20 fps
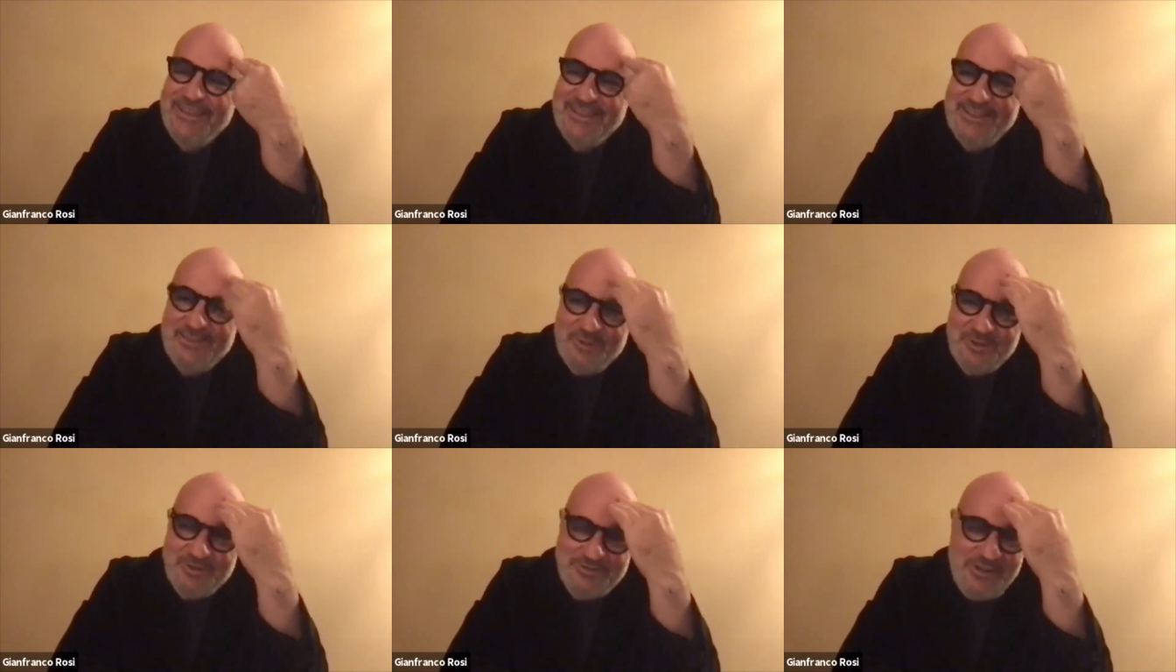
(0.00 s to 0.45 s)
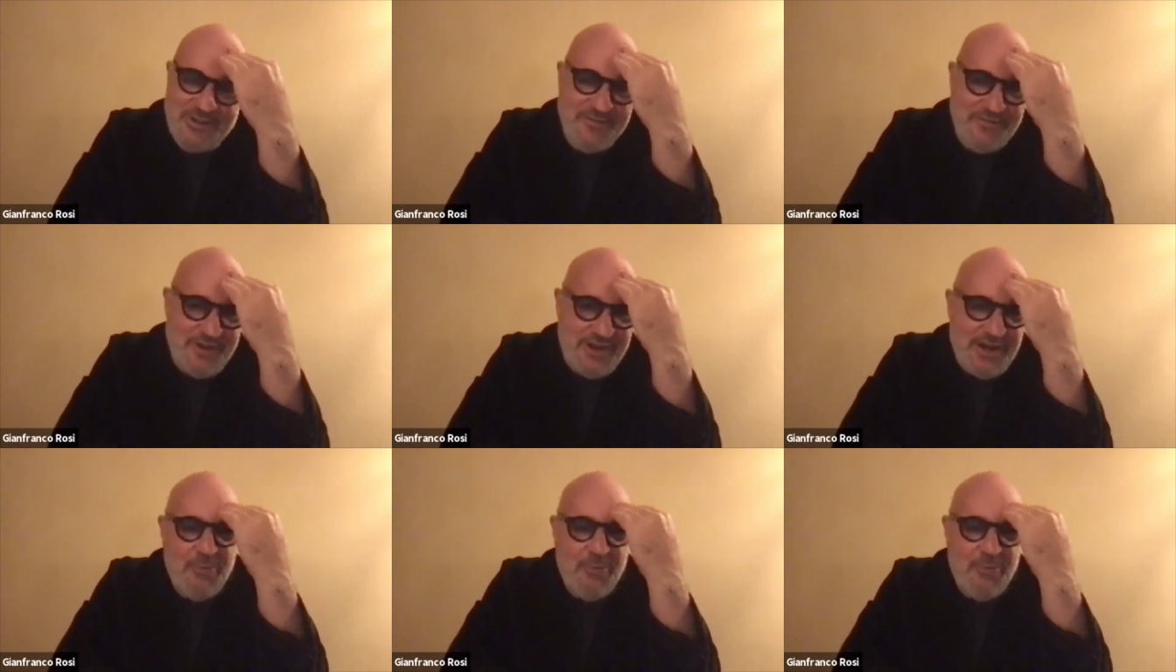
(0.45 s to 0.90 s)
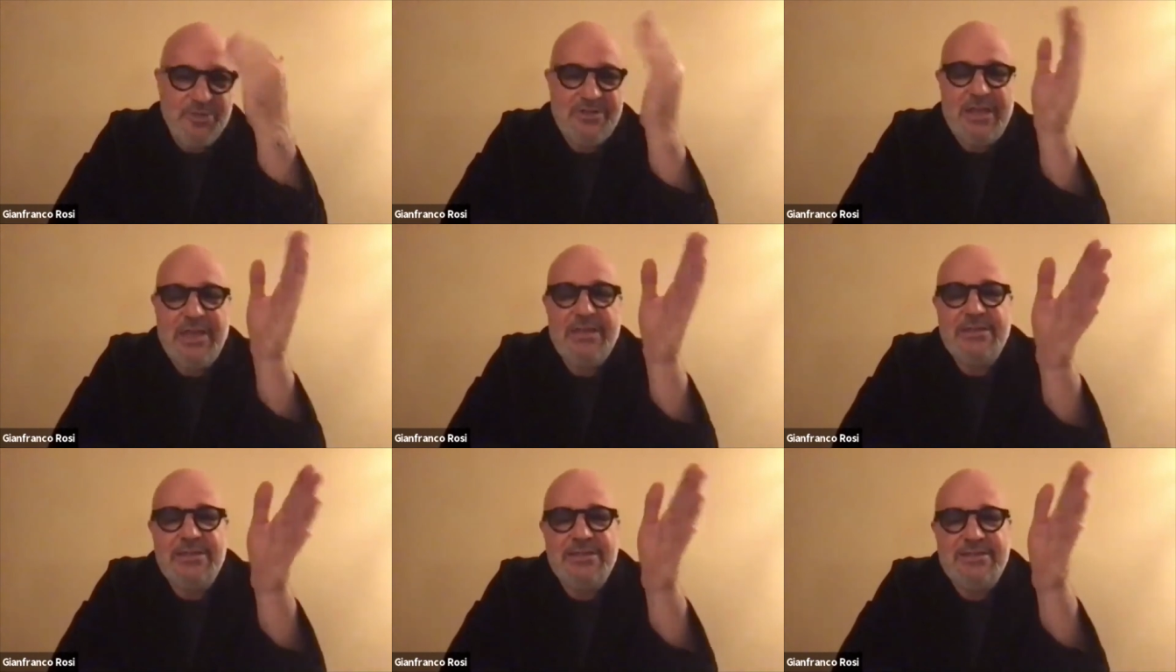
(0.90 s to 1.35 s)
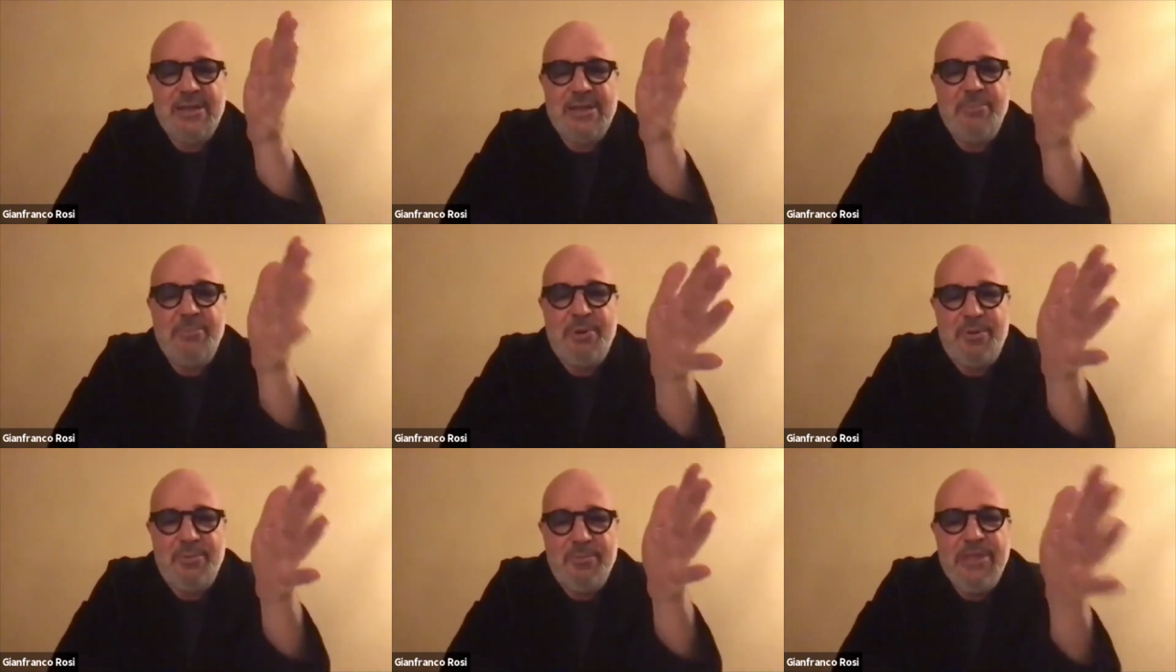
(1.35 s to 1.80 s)
was very fun. I was getting some
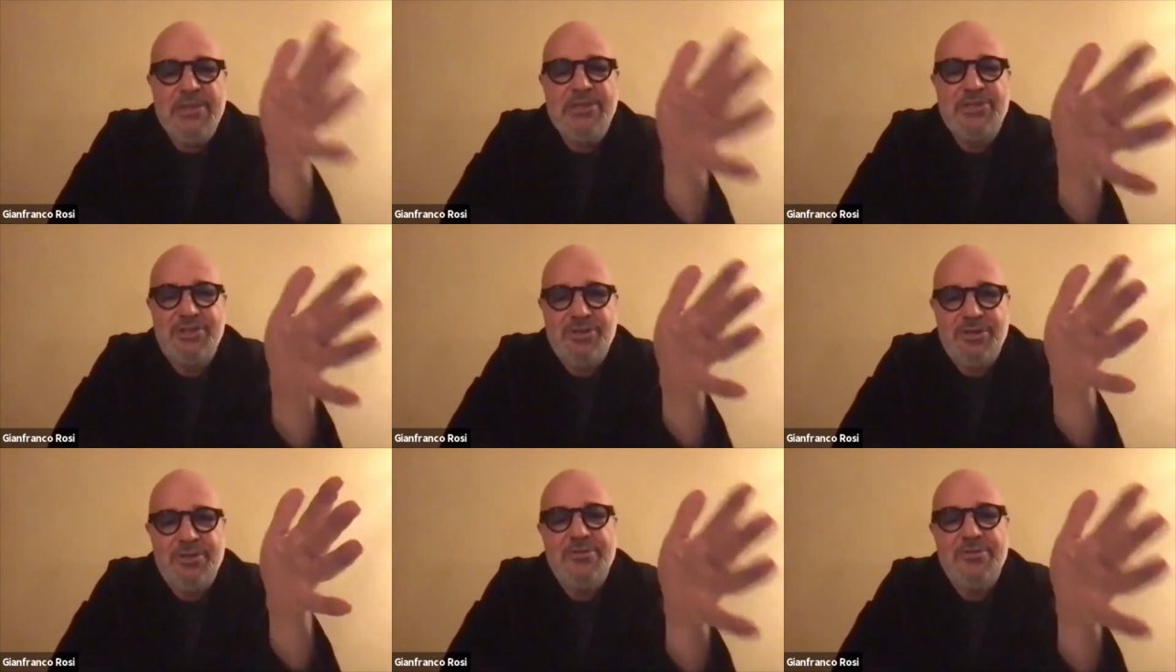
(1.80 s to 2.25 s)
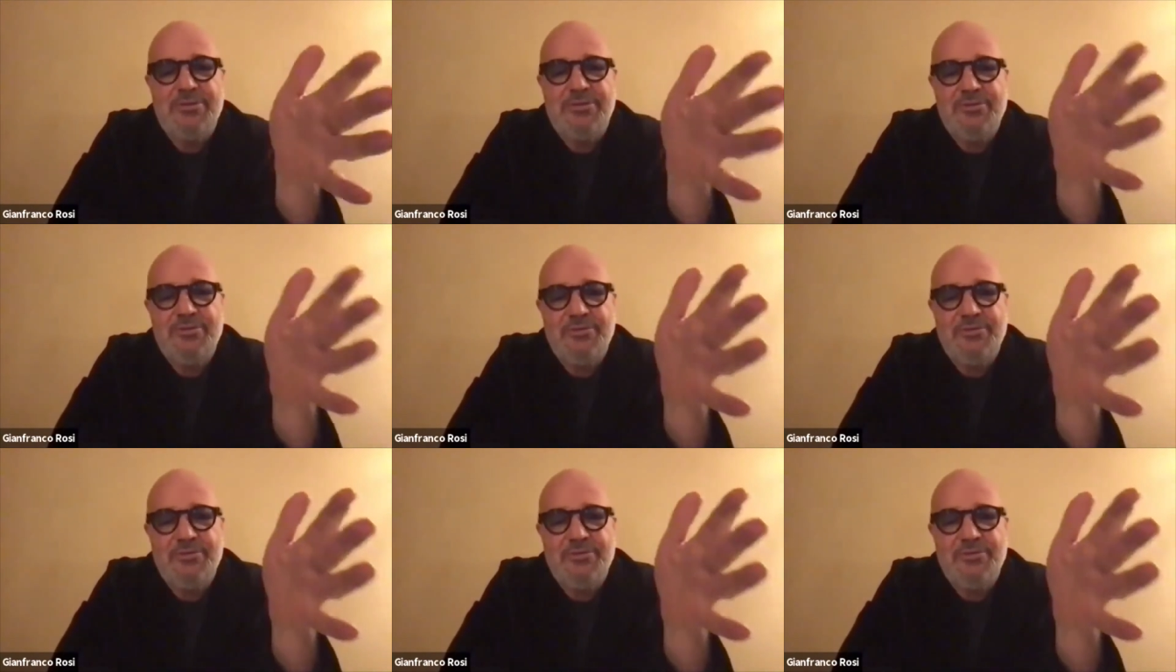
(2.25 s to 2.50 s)
permission